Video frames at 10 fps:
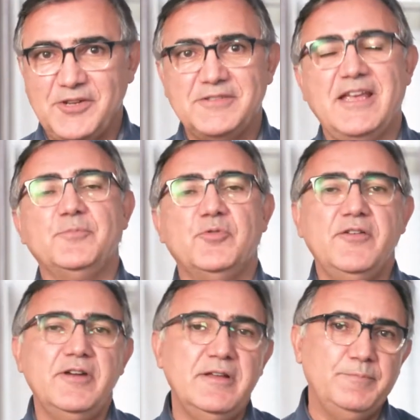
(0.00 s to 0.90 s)
Jose
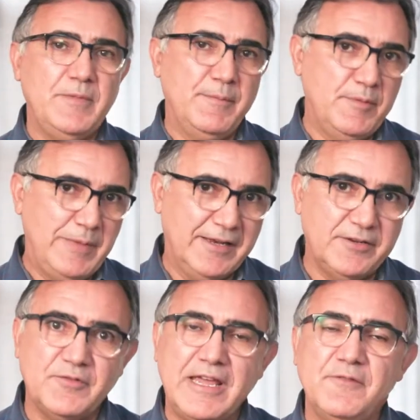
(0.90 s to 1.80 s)
Pereira. I'm a
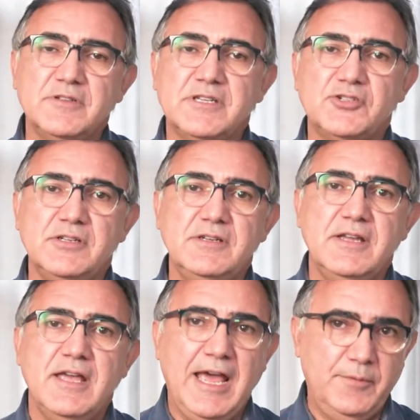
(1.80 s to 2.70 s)
palliative care physician
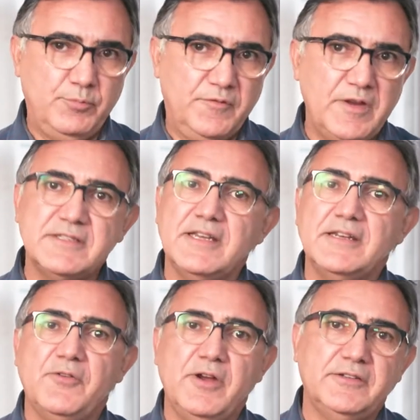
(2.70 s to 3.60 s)
and Professor and
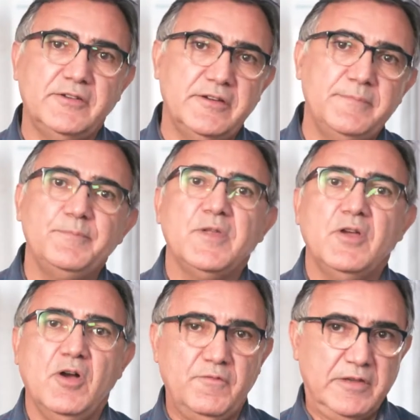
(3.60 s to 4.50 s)
Director
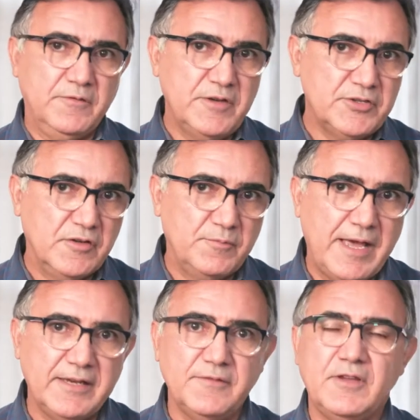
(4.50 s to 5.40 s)
of the Division of
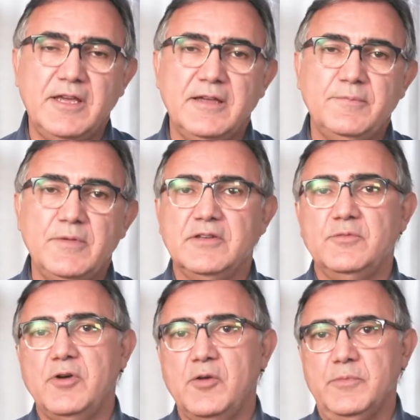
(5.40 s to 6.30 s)
Palliative Care in the
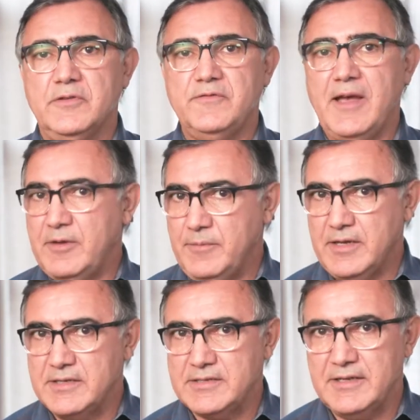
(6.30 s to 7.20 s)
Department of Family
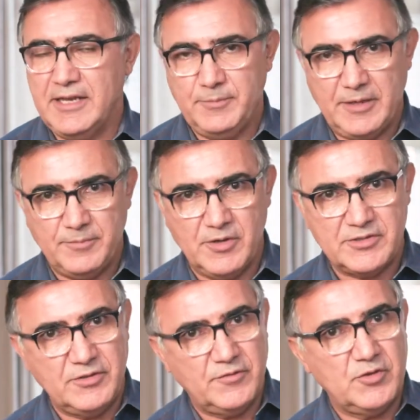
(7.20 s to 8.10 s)
Medicine at
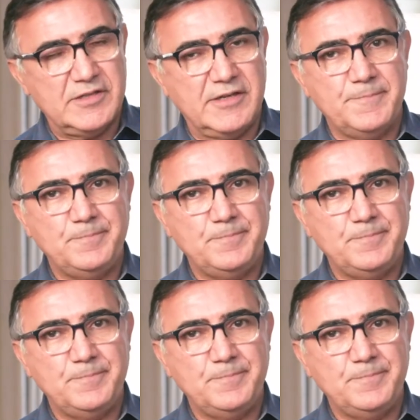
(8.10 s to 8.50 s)
McMaster University.